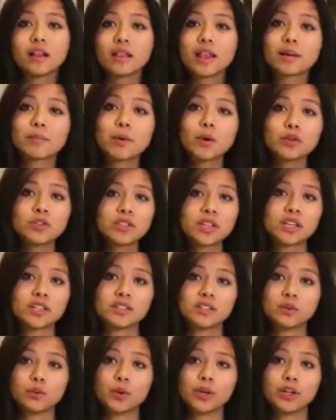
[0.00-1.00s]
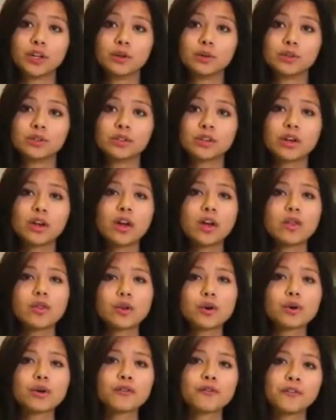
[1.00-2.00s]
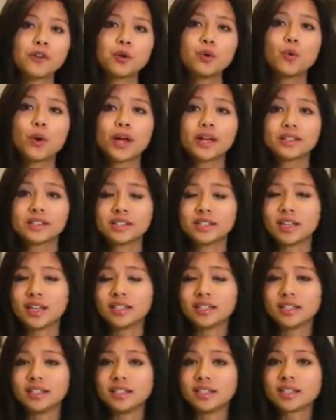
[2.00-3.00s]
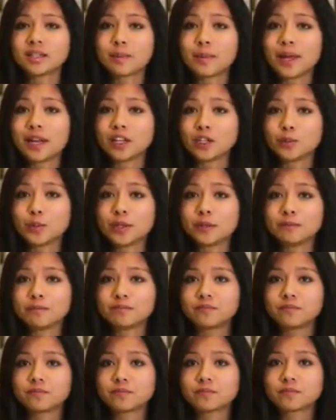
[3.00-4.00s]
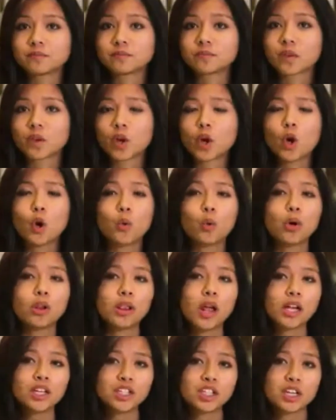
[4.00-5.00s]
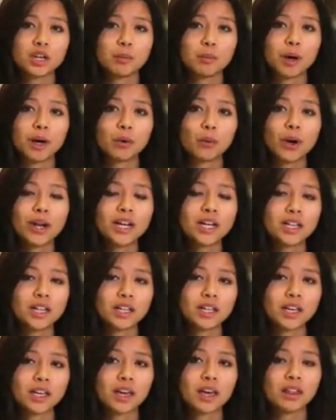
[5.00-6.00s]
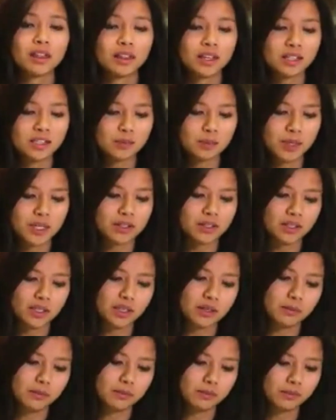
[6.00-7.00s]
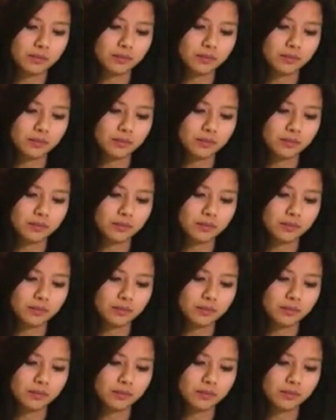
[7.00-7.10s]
Like most things in Windows, there are a few ways to get to disk management. We'll launch it by right-clicking this PC,